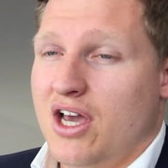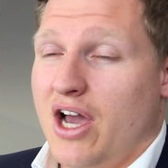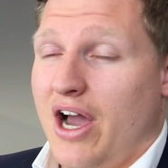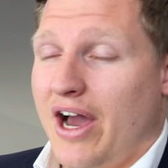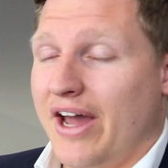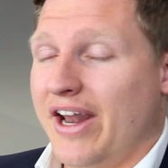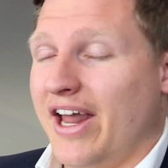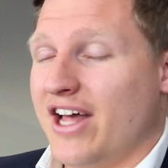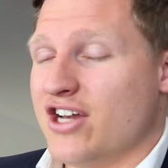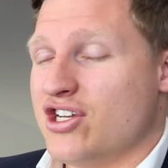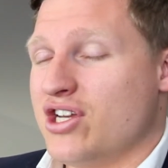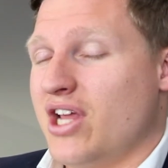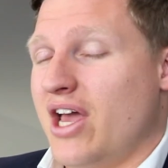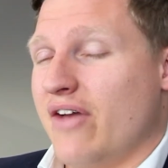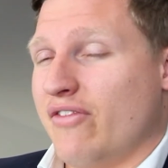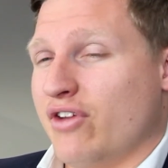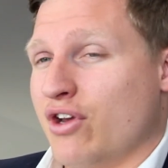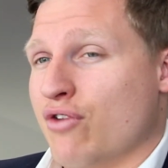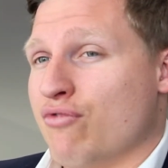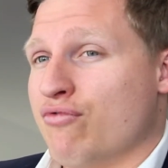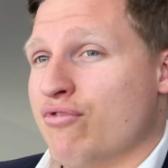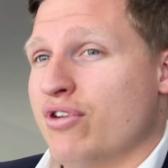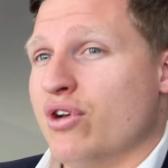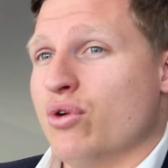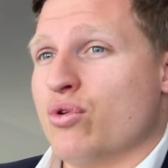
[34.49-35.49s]
and actually
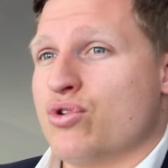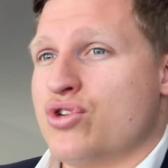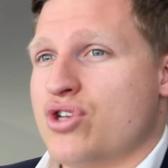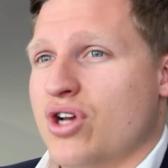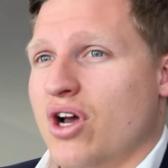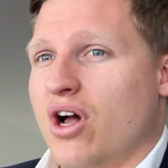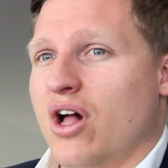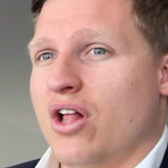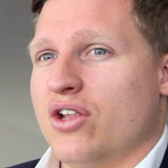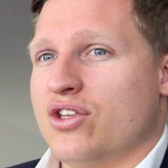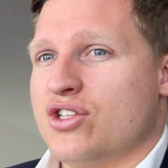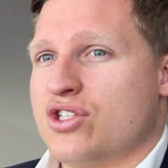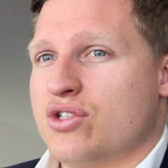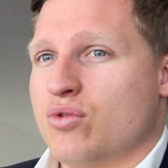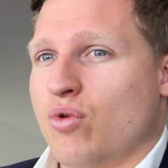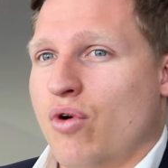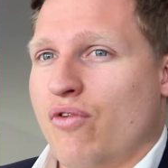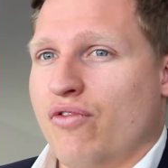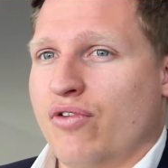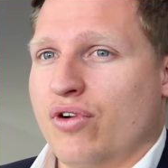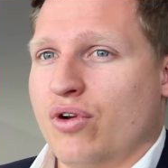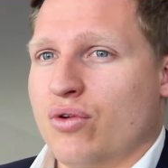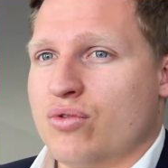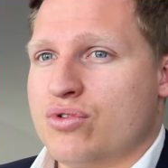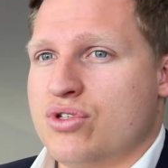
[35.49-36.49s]
having a real chance to
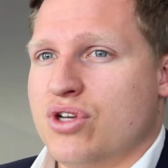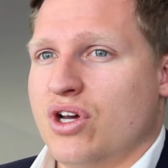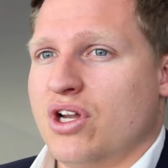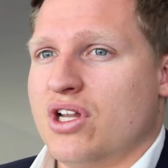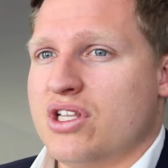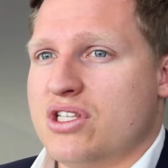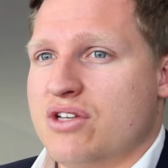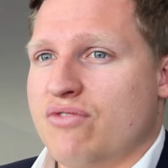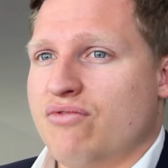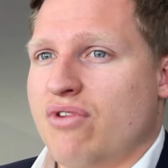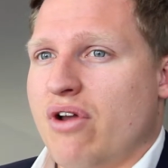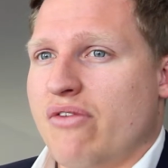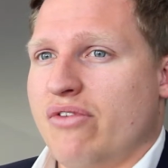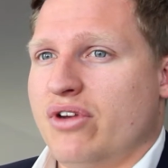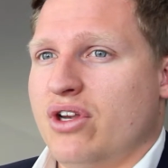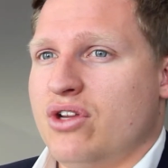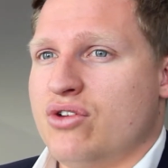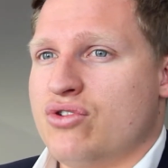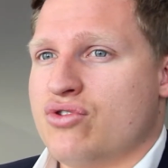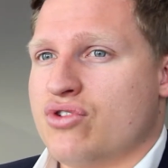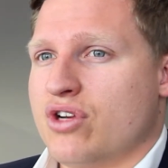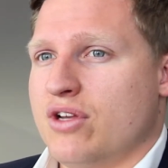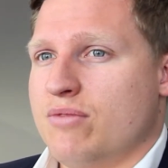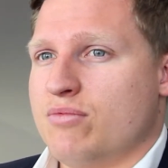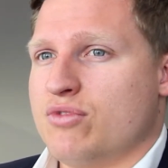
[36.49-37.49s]
offer an alternative
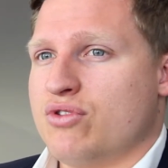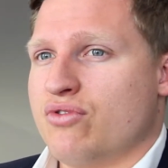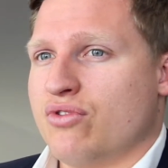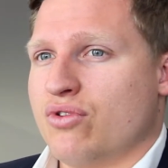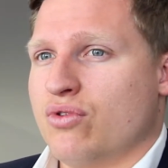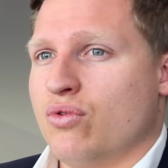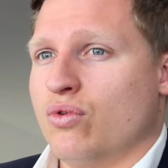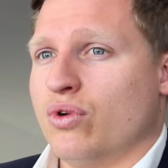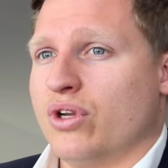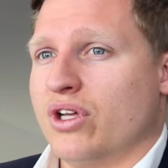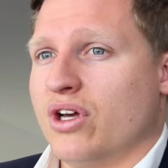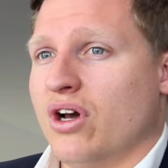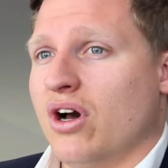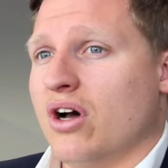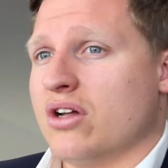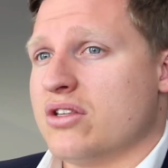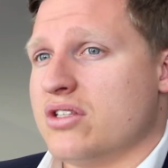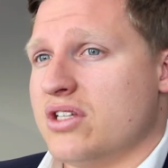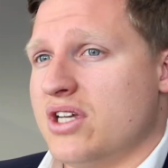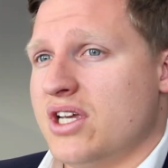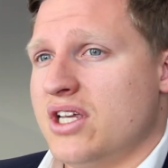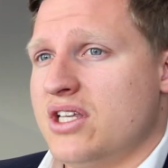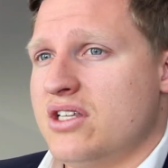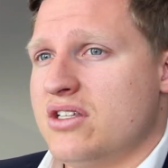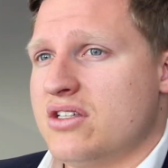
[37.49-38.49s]
revenue stream to recording
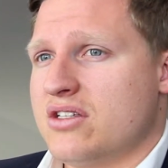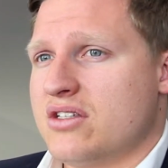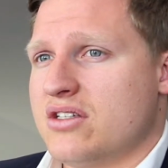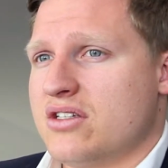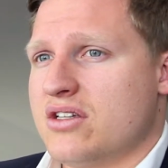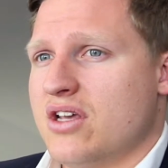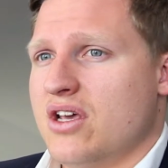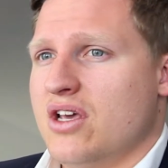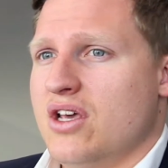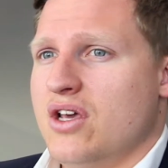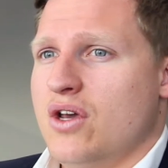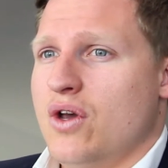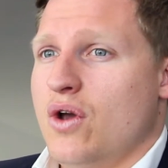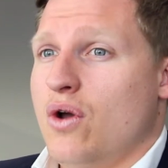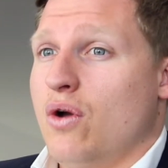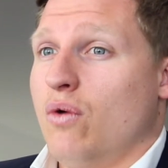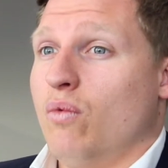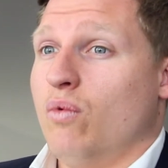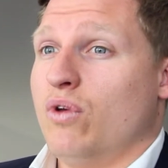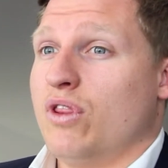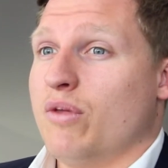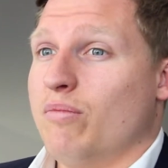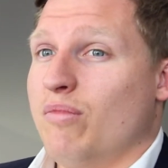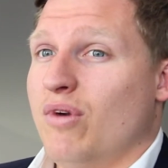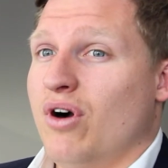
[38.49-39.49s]
artists,
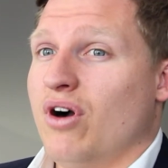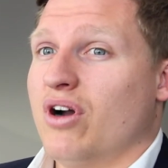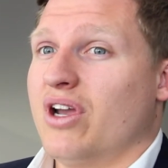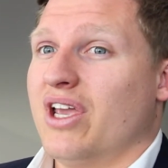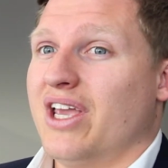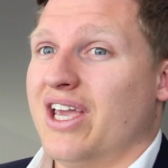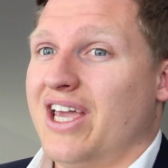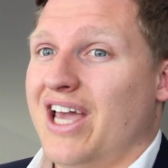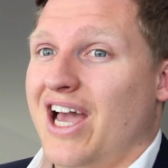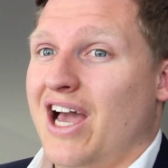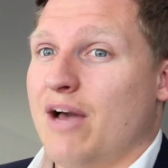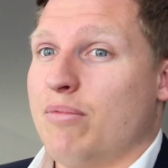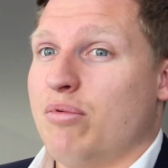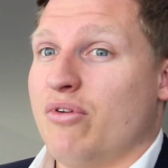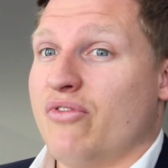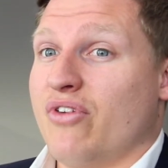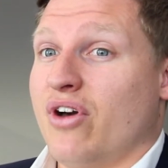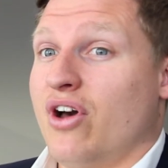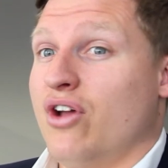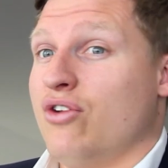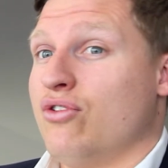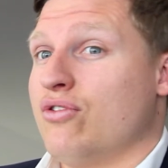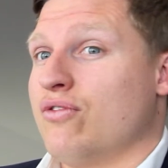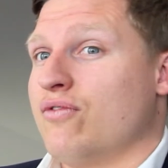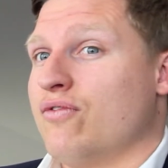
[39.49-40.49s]
with a market cap of
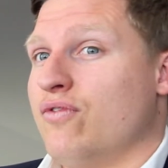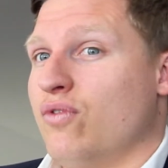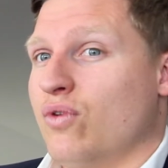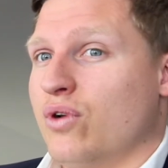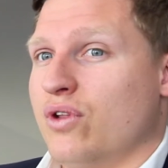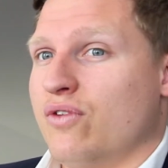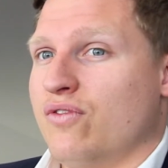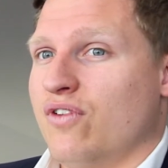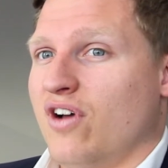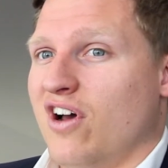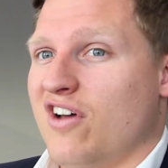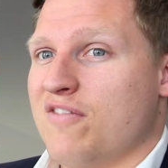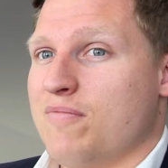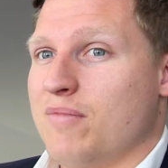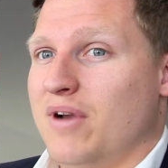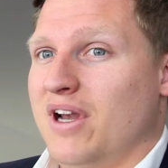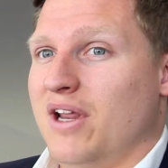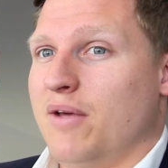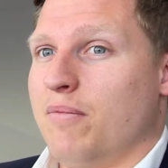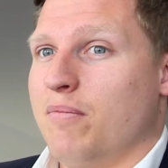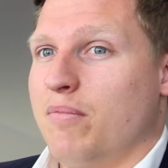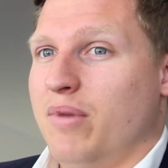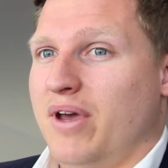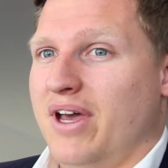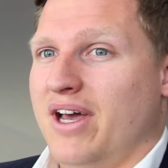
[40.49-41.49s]
£145
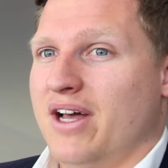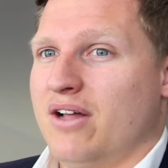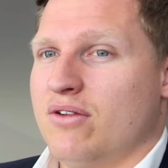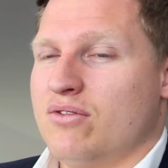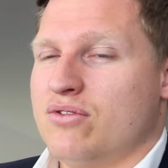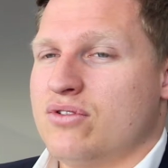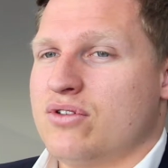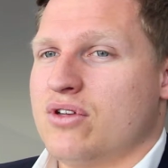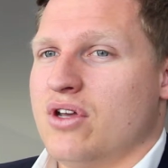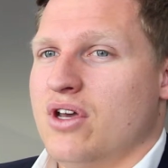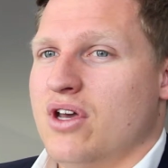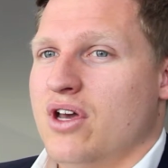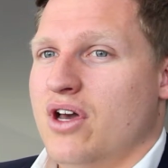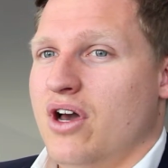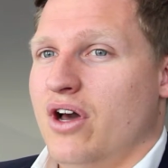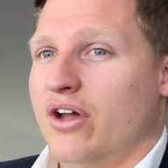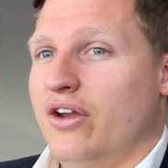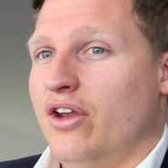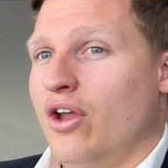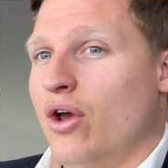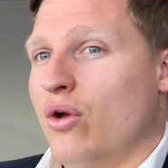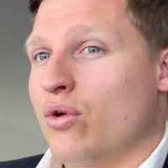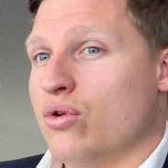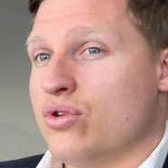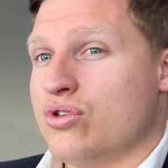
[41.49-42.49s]
million and
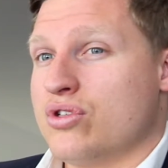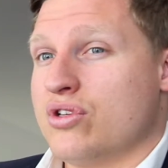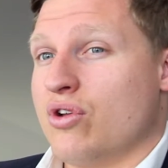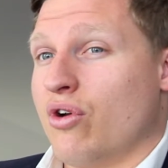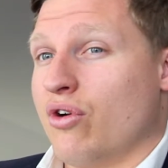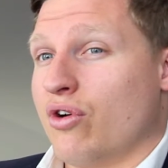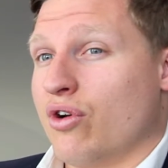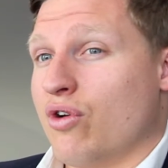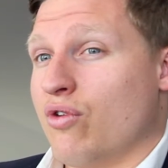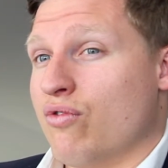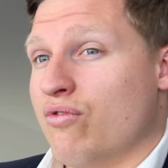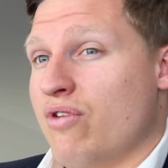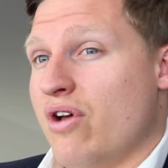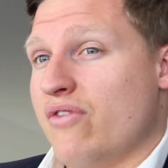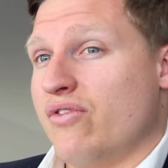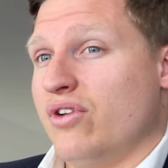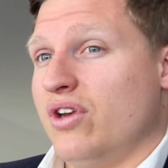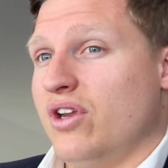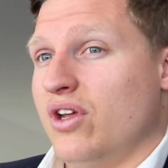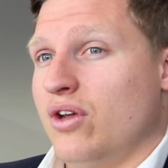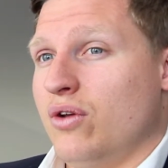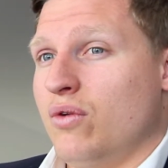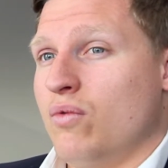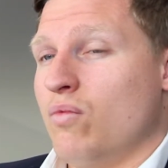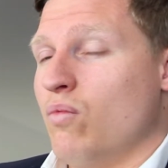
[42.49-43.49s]
no historical
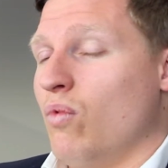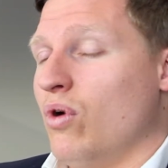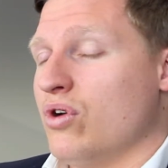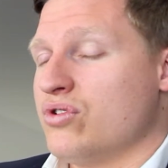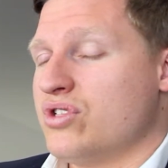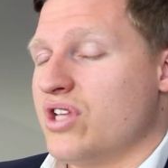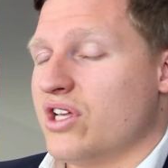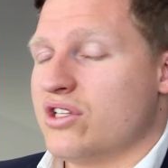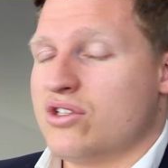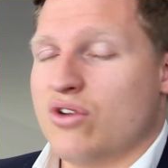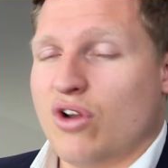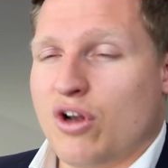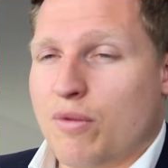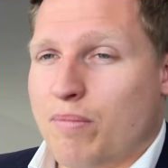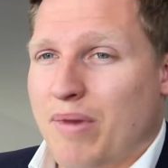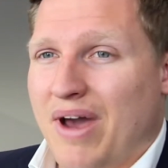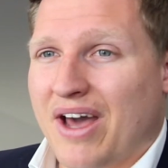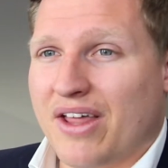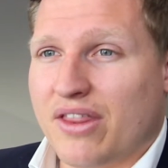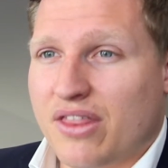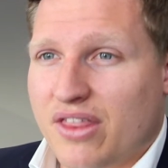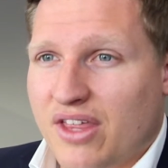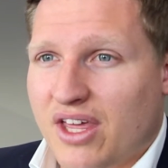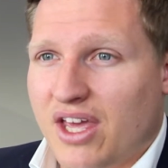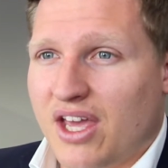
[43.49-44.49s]
revenue, whilst that's not a
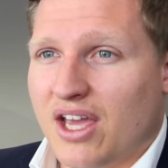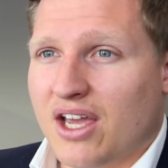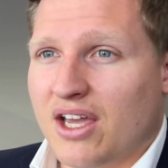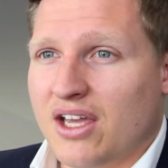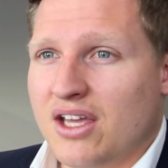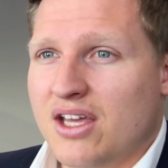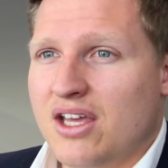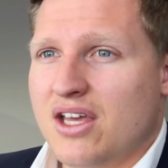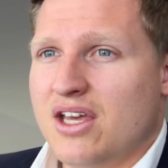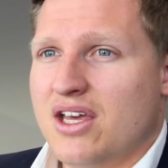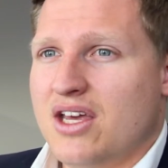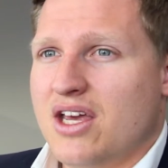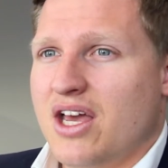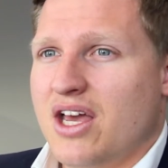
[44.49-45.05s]
bad thing,